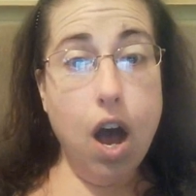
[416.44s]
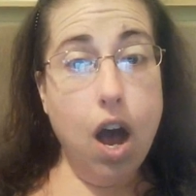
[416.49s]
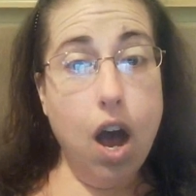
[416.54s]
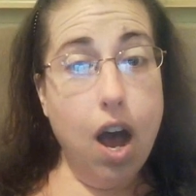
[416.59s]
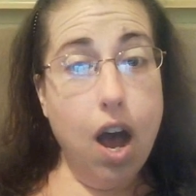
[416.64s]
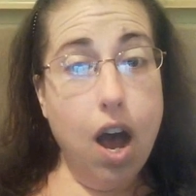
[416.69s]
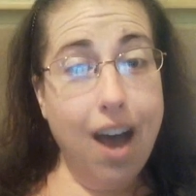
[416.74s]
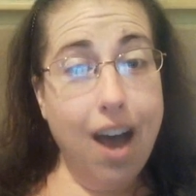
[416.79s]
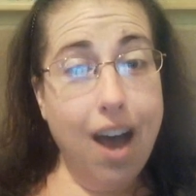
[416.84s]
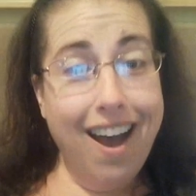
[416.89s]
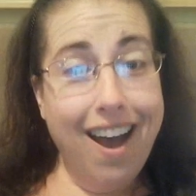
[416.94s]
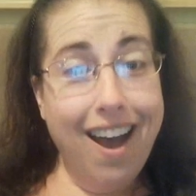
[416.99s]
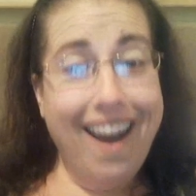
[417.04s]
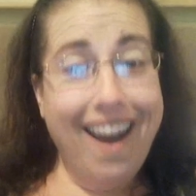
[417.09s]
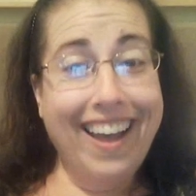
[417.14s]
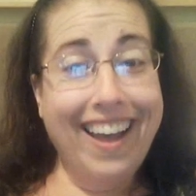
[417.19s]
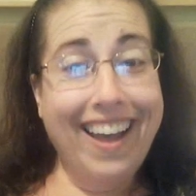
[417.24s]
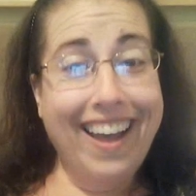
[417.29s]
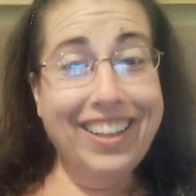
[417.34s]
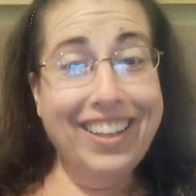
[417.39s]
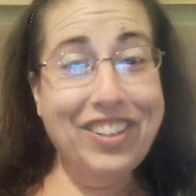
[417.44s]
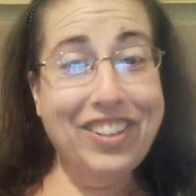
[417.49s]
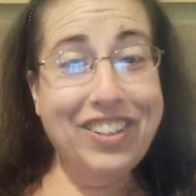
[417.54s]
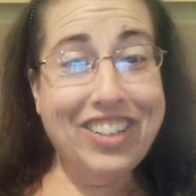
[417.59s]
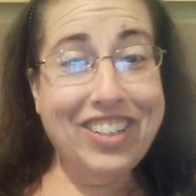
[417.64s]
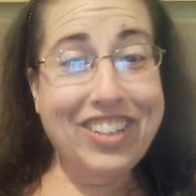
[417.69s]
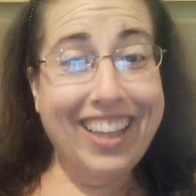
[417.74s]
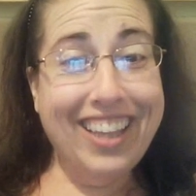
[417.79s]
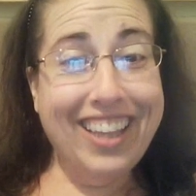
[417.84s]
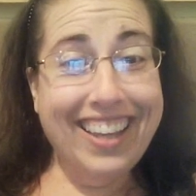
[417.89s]
I look
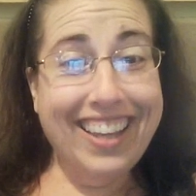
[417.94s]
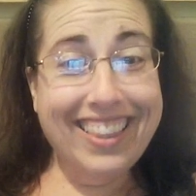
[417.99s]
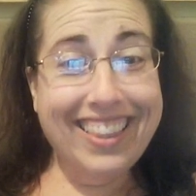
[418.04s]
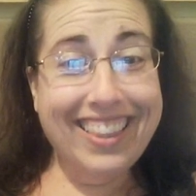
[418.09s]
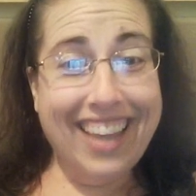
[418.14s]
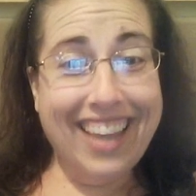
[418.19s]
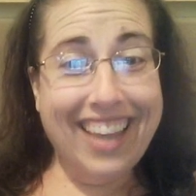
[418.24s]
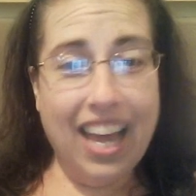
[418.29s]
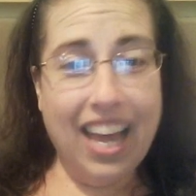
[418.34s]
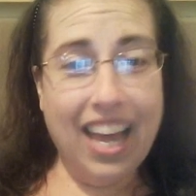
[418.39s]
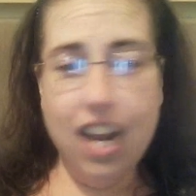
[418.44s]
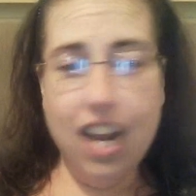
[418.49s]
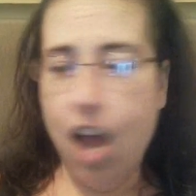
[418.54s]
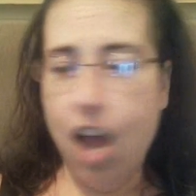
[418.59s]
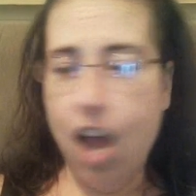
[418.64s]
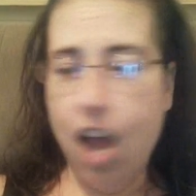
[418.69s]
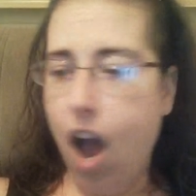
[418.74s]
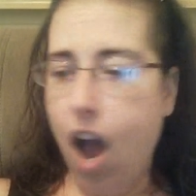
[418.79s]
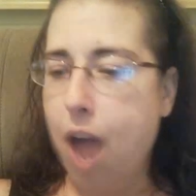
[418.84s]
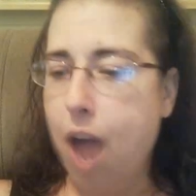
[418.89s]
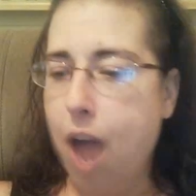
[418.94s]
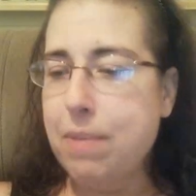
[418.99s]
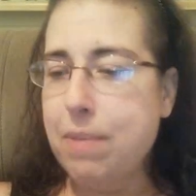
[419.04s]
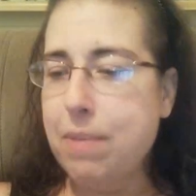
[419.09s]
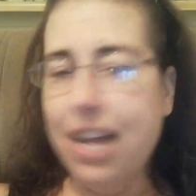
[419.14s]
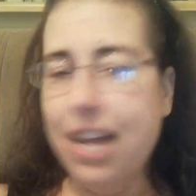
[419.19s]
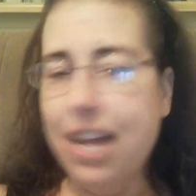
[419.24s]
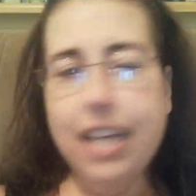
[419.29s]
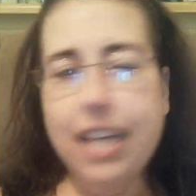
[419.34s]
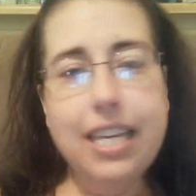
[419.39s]
like that. I mean,
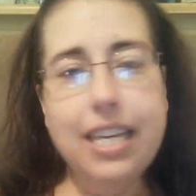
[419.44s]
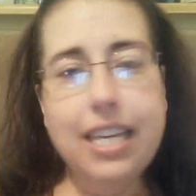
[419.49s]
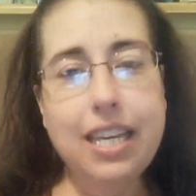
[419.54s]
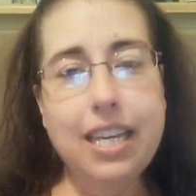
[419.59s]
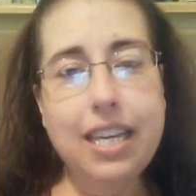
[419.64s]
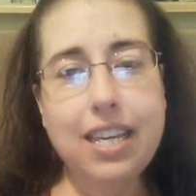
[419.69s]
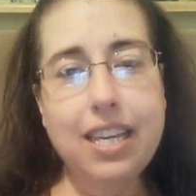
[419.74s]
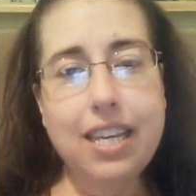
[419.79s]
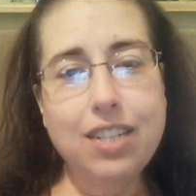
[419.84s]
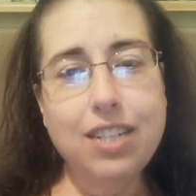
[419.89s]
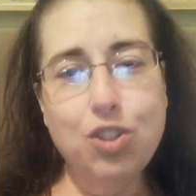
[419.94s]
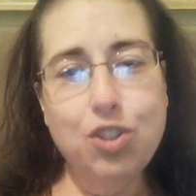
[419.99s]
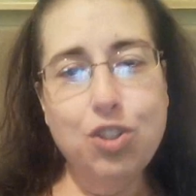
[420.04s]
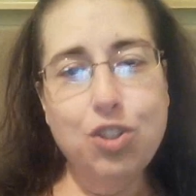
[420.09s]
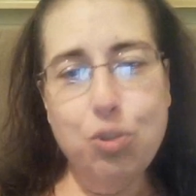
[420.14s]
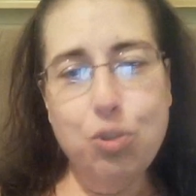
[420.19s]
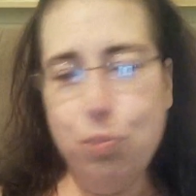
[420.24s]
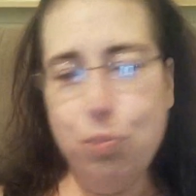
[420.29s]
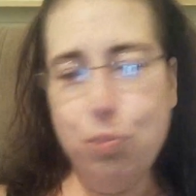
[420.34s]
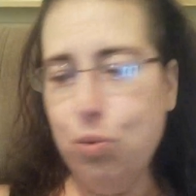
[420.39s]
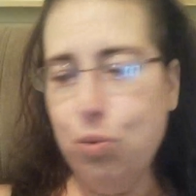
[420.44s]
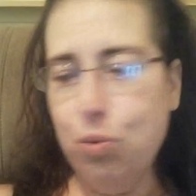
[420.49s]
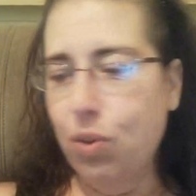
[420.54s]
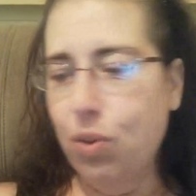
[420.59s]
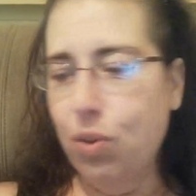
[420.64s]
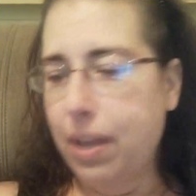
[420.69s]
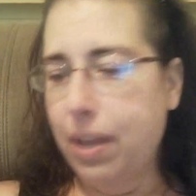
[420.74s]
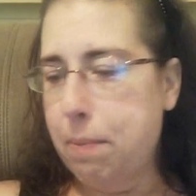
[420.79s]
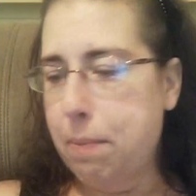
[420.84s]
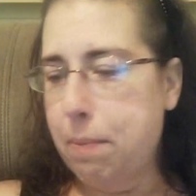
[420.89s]
I get into the pool
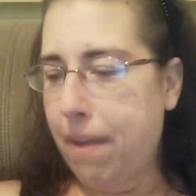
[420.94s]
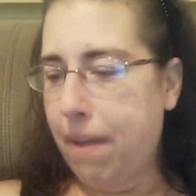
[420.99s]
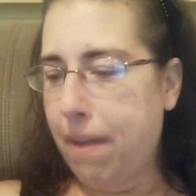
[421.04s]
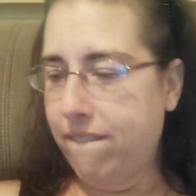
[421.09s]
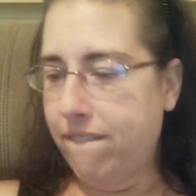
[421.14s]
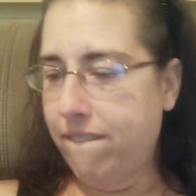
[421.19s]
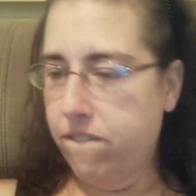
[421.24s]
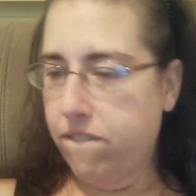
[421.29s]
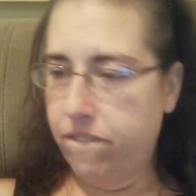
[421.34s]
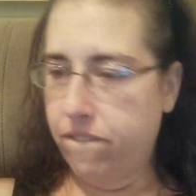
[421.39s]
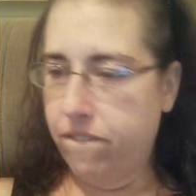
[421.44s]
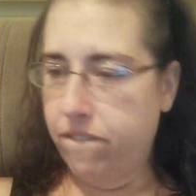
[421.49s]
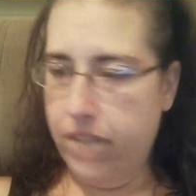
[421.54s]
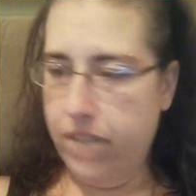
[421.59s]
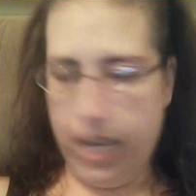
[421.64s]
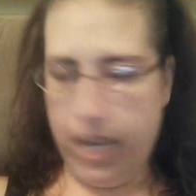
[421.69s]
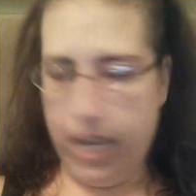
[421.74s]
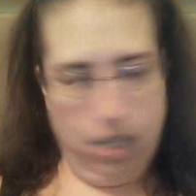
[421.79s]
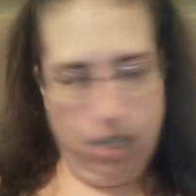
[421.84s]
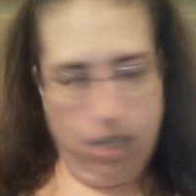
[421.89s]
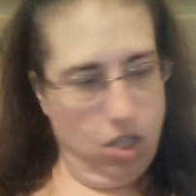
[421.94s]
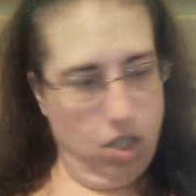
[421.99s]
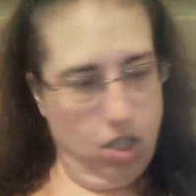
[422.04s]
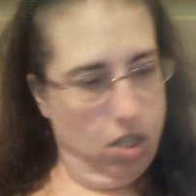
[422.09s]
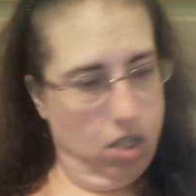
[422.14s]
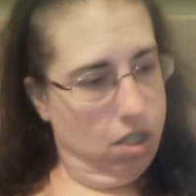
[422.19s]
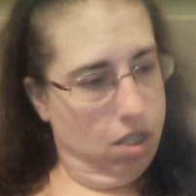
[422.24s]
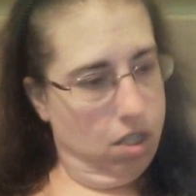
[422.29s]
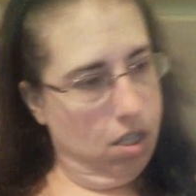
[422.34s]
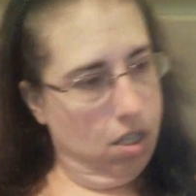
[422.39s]
and my fat just,
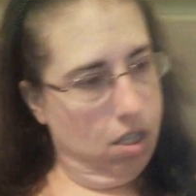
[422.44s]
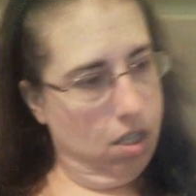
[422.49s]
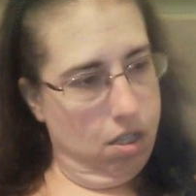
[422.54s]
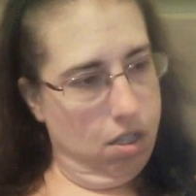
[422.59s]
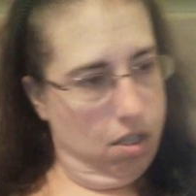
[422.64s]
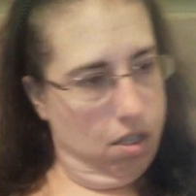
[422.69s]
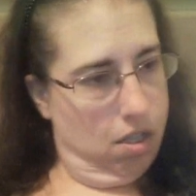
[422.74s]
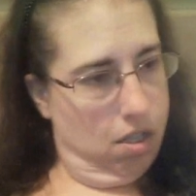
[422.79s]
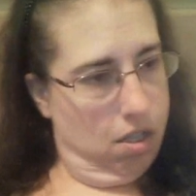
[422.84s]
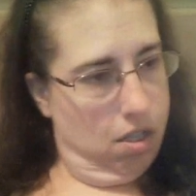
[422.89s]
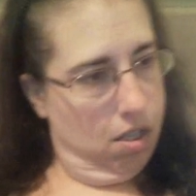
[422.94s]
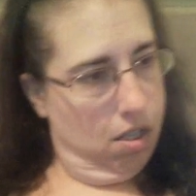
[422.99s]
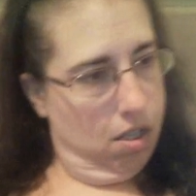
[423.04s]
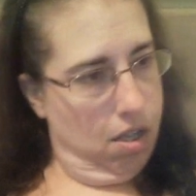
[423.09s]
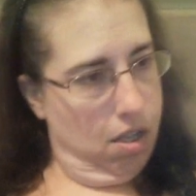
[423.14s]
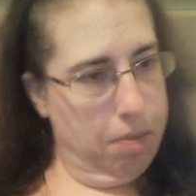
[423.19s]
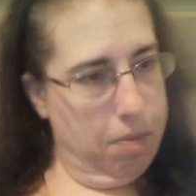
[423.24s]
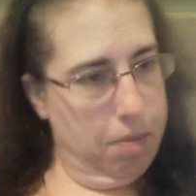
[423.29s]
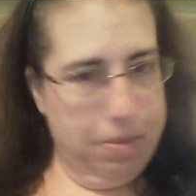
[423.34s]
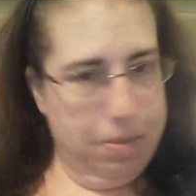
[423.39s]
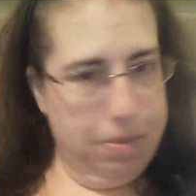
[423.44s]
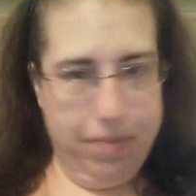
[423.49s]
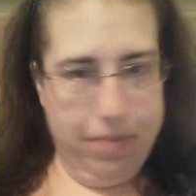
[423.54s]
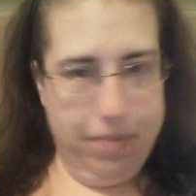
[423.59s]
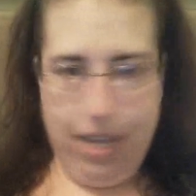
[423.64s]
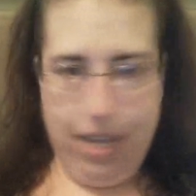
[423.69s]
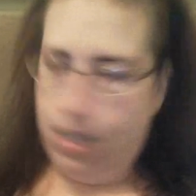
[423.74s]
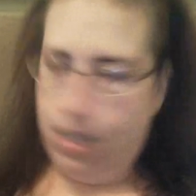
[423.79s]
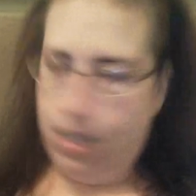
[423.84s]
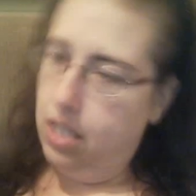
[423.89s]
the
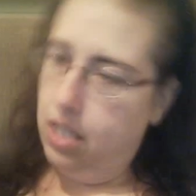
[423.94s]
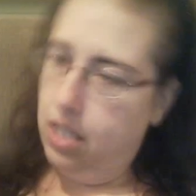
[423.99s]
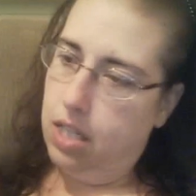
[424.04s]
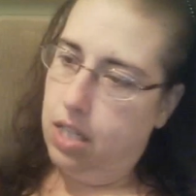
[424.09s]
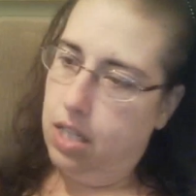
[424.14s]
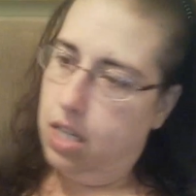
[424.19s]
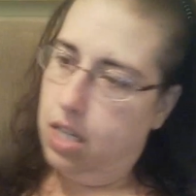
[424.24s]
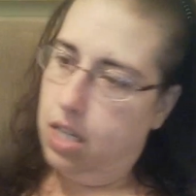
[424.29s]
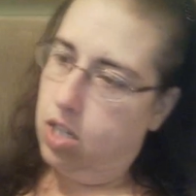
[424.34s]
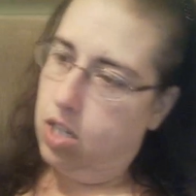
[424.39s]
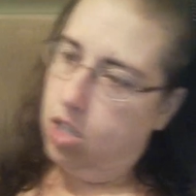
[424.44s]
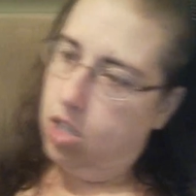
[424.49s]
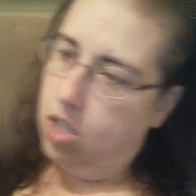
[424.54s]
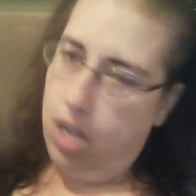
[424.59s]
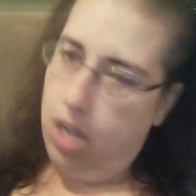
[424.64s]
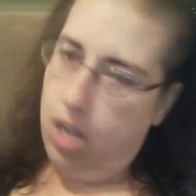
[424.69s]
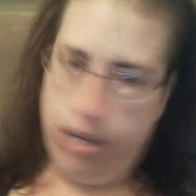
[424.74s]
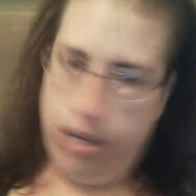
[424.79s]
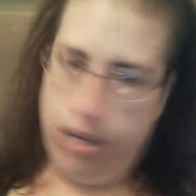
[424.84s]
excess skin just kind of